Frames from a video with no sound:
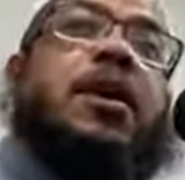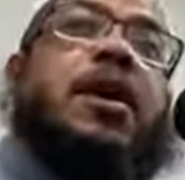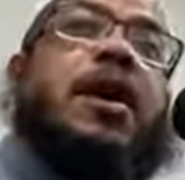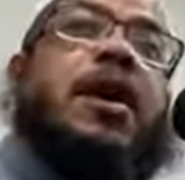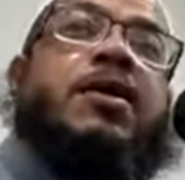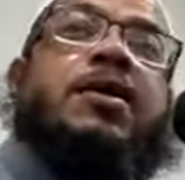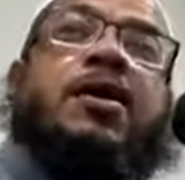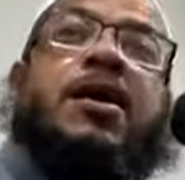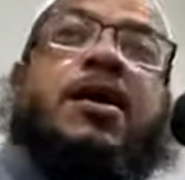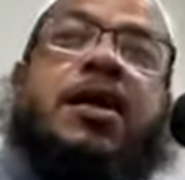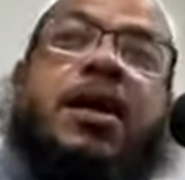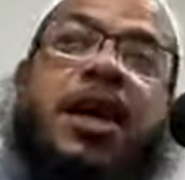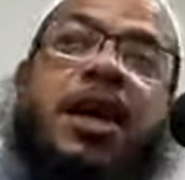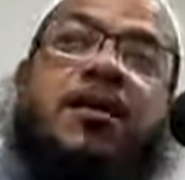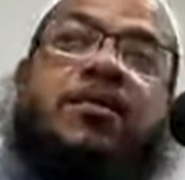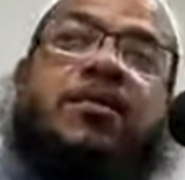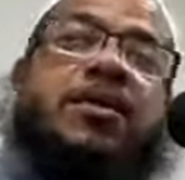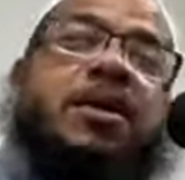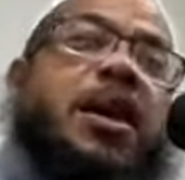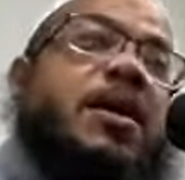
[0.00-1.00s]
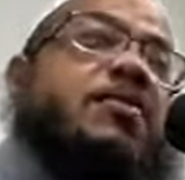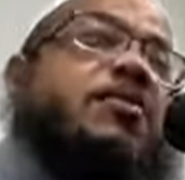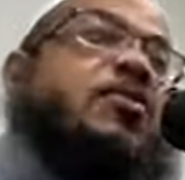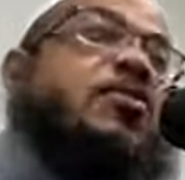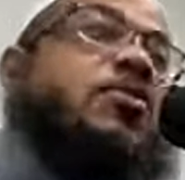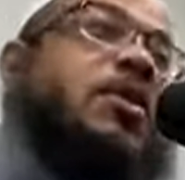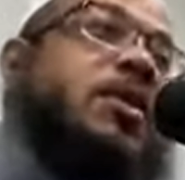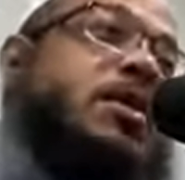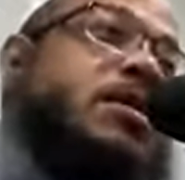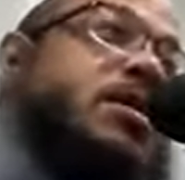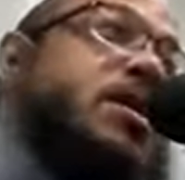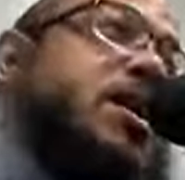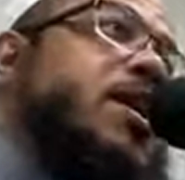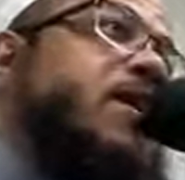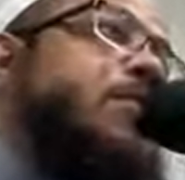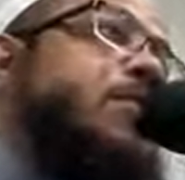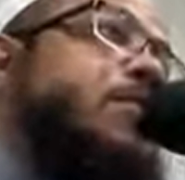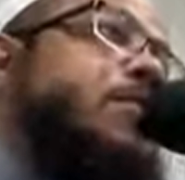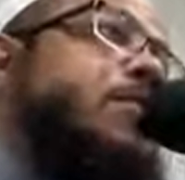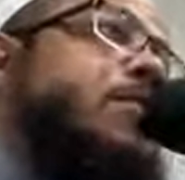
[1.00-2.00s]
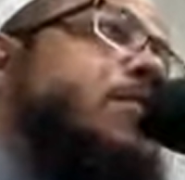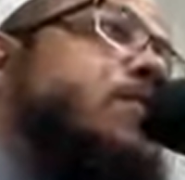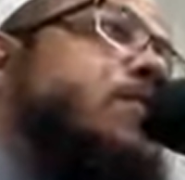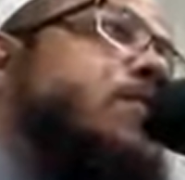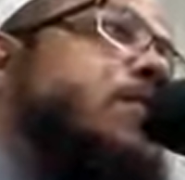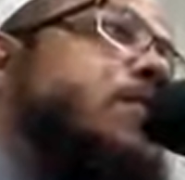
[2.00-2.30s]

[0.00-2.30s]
And a lot of times you can tell